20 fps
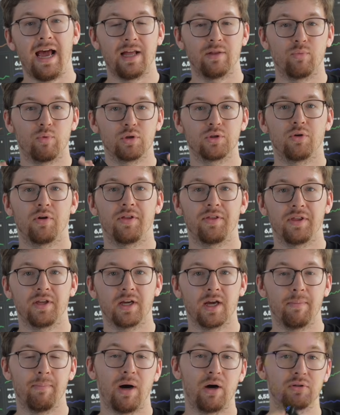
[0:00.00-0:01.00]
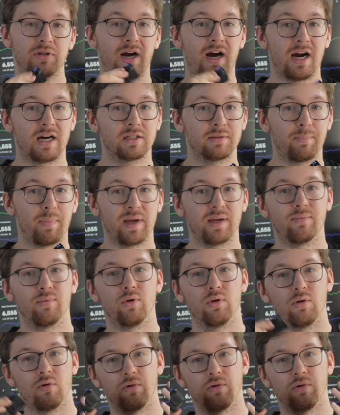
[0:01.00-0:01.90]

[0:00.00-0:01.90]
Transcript: and what do I think about hard paywall